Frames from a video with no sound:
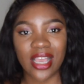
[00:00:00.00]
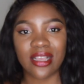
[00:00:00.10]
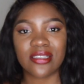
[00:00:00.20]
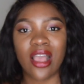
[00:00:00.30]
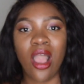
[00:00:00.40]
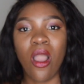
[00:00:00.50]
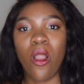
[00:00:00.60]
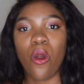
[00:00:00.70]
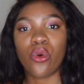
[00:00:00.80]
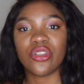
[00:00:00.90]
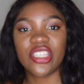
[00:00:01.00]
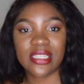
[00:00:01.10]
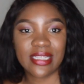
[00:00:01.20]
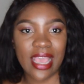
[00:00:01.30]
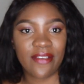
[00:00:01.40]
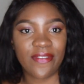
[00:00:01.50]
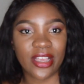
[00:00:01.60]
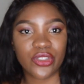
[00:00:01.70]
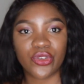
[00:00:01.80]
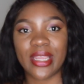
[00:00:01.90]
Chang's or Cheesecake
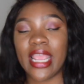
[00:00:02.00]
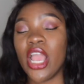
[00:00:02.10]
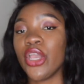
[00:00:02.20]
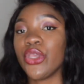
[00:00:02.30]
Factory,